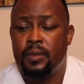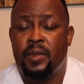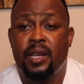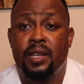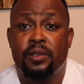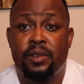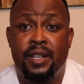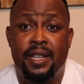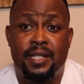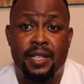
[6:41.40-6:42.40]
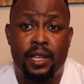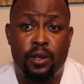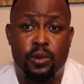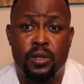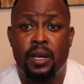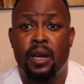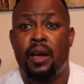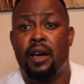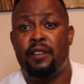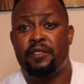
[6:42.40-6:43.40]
the ingredients they use
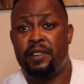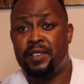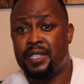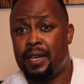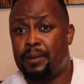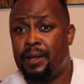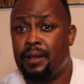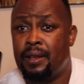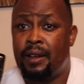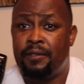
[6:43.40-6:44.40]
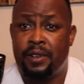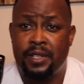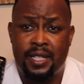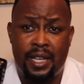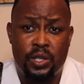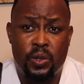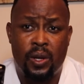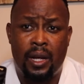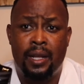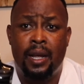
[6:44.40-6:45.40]
are very subtle, are very
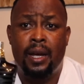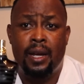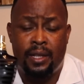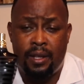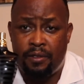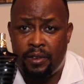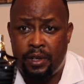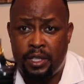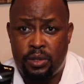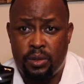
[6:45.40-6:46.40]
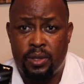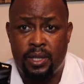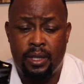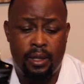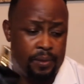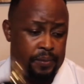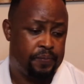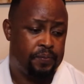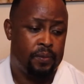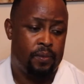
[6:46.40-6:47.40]
sensual, they are very juicy.
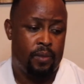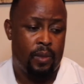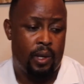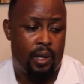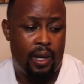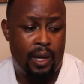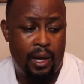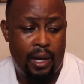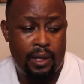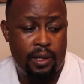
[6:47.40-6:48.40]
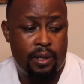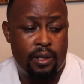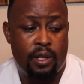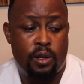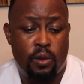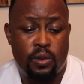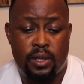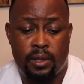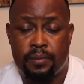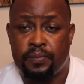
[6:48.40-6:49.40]
And the
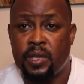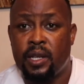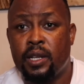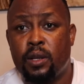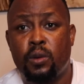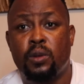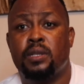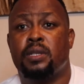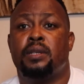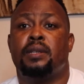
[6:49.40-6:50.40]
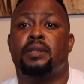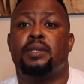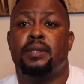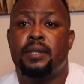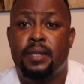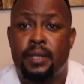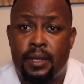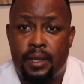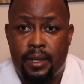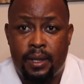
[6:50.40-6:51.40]
notes includes
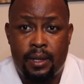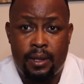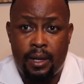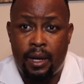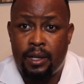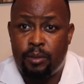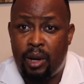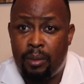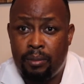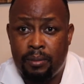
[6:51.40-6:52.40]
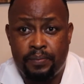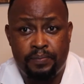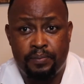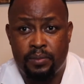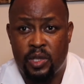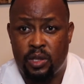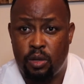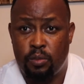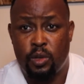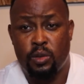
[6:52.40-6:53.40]
cardamom. The
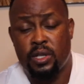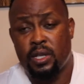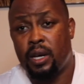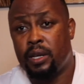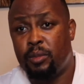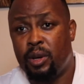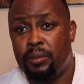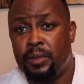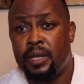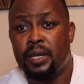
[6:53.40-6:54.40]
top notes is cardamom.